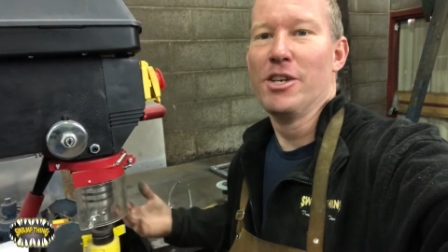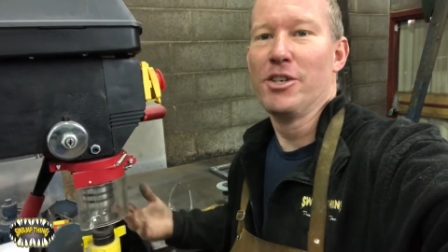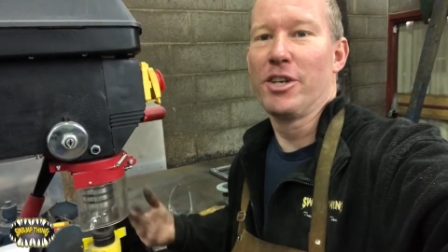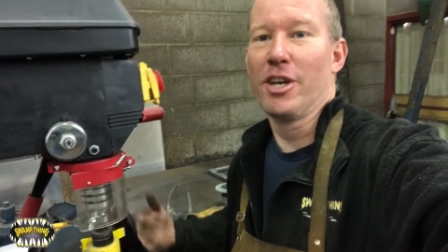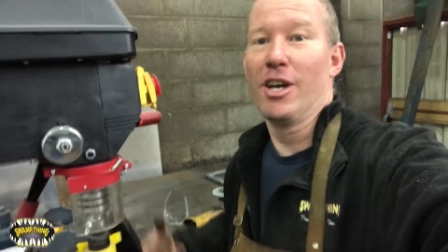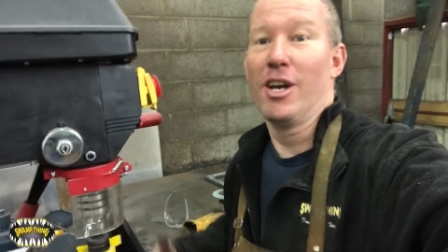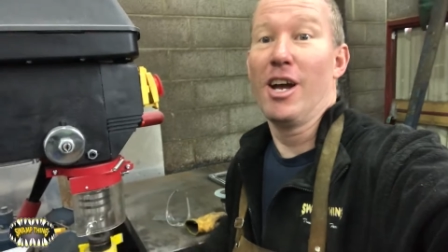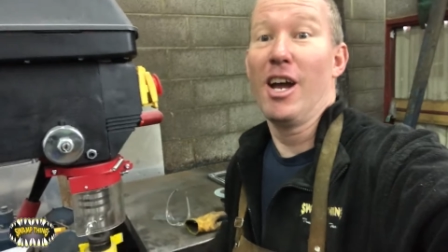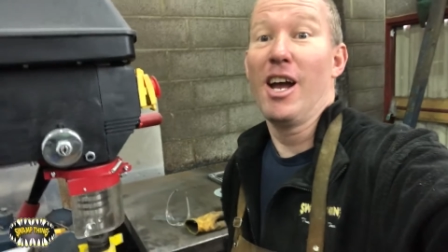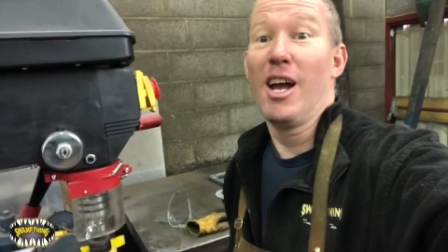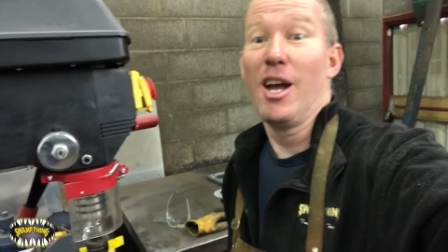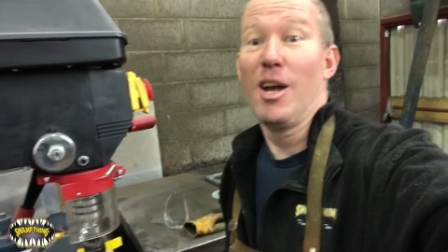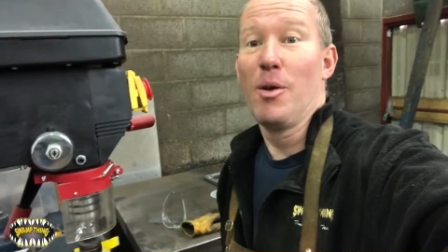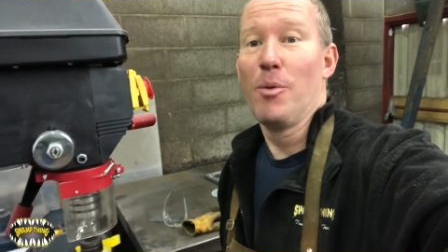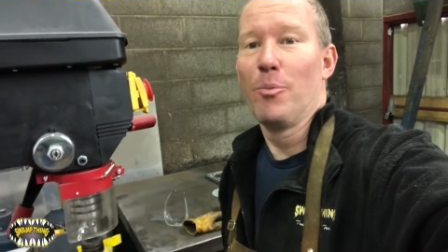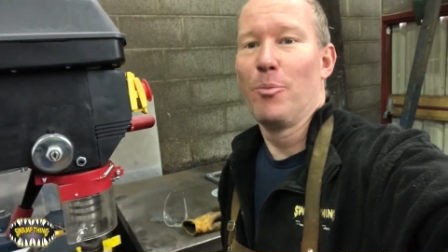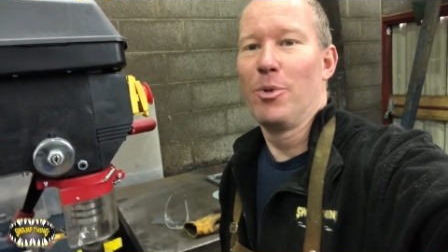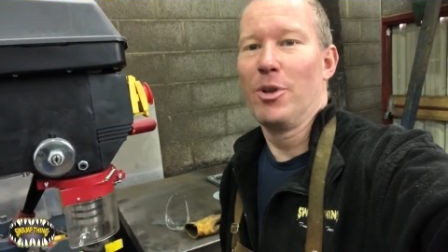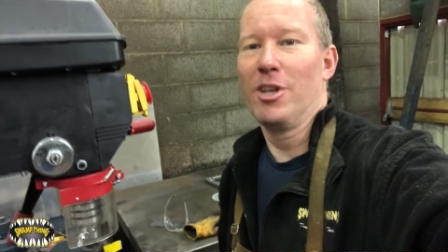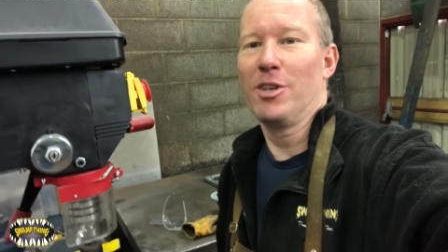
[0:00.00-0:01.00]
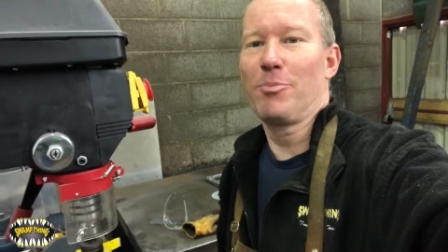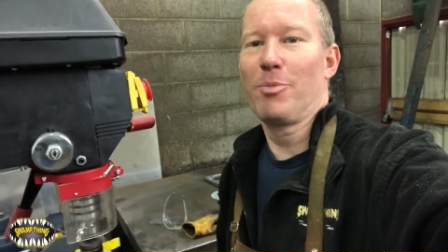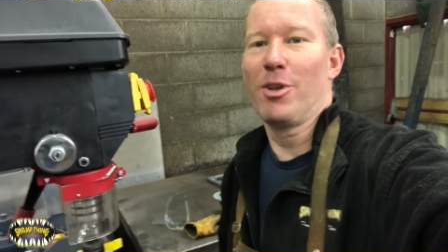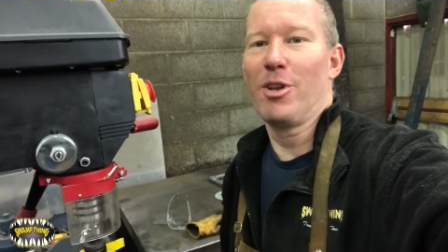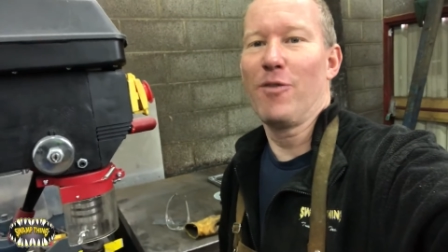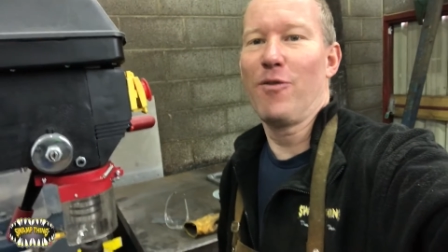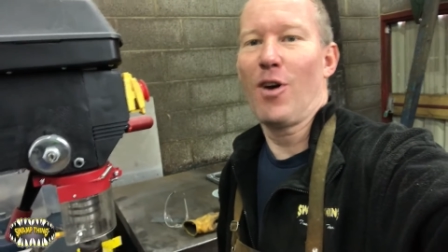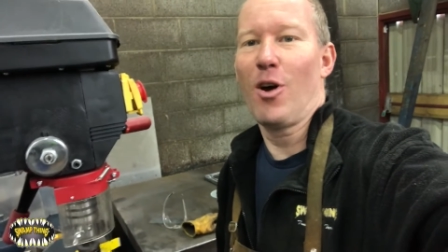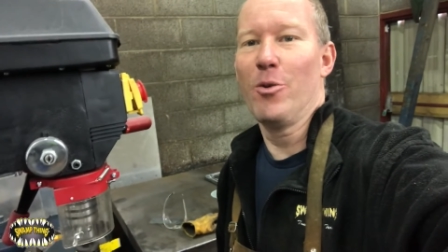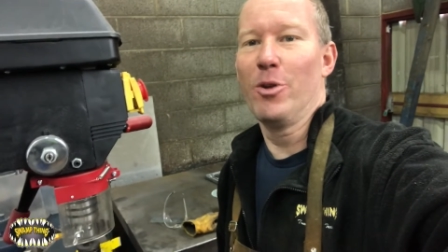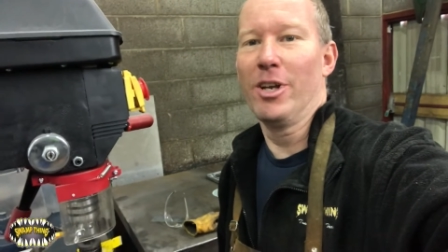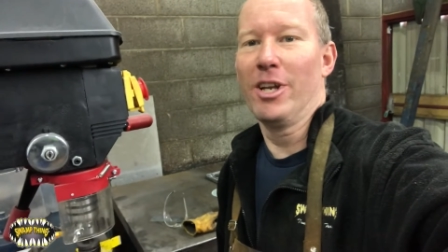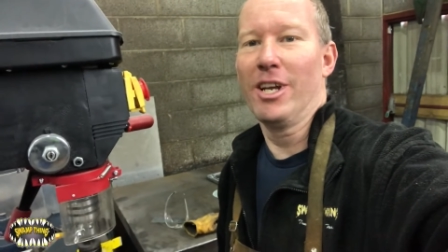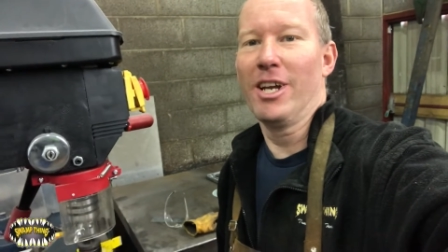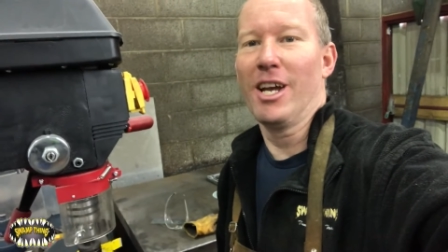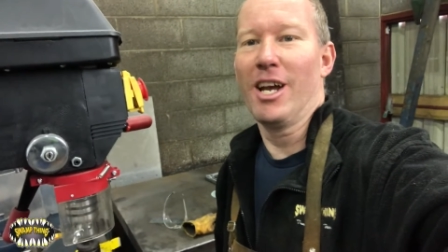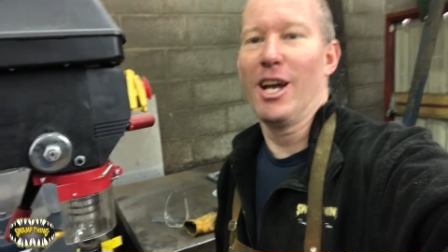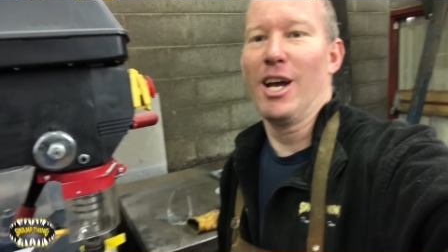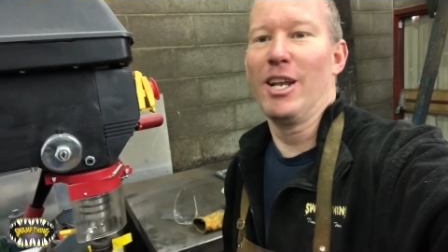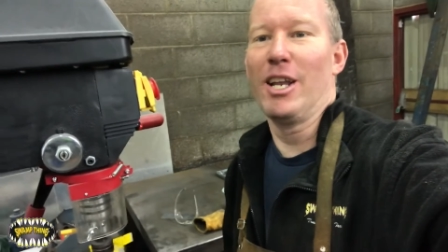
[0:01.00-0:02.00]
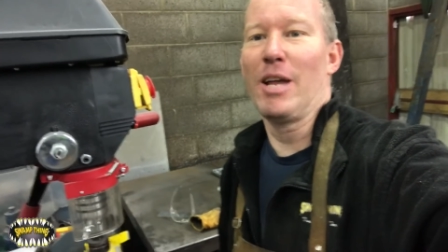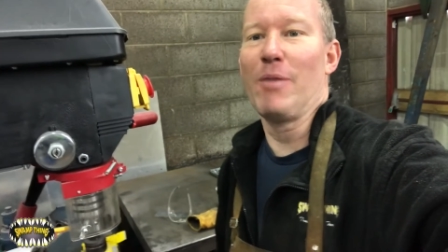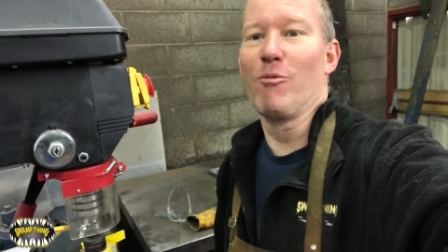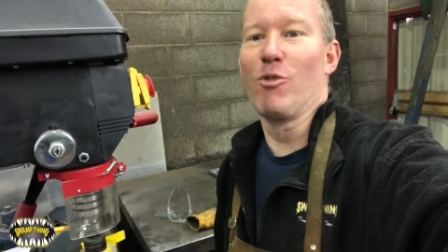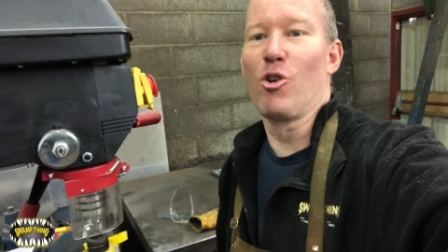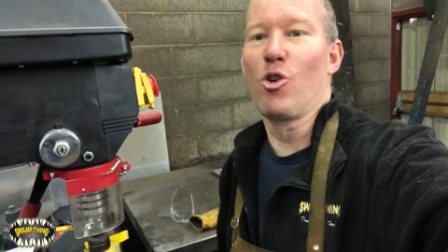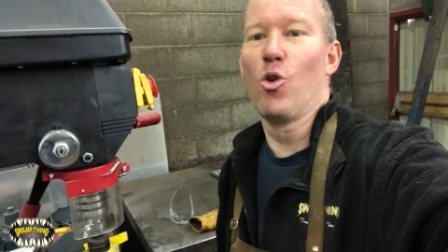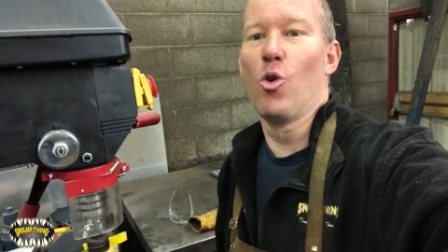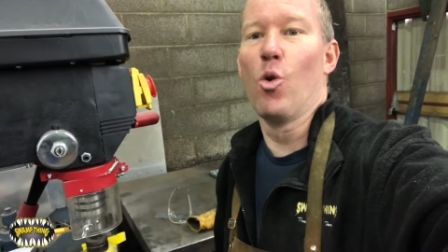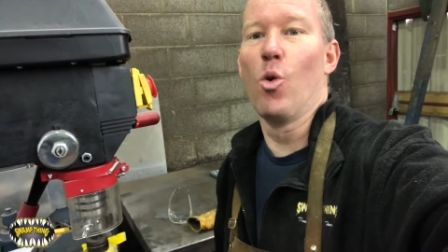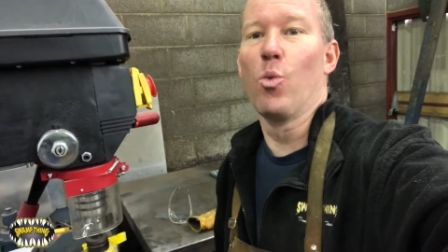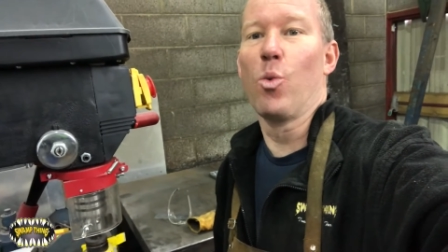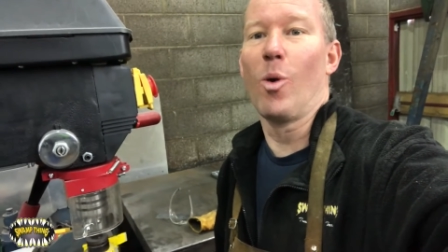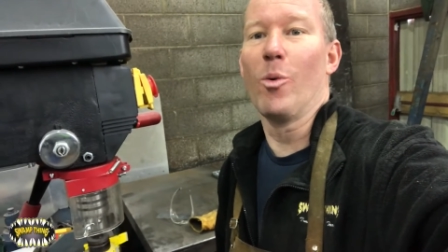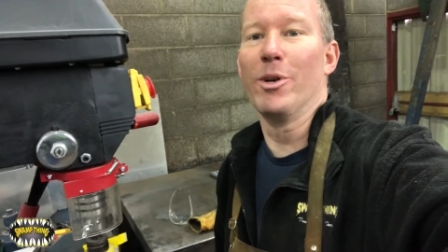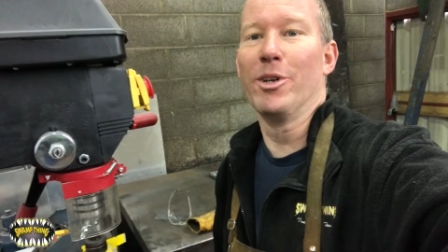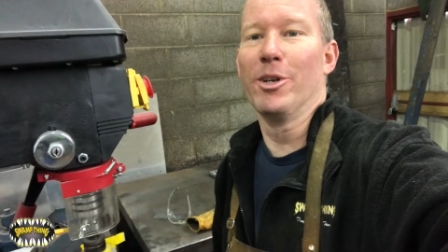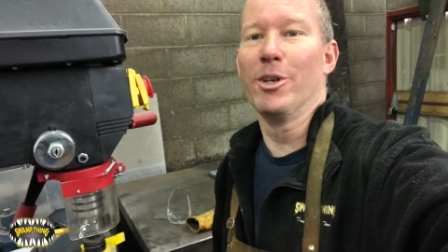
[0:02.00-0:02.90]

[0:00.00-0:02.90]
But let's put the phone in it and then record what we're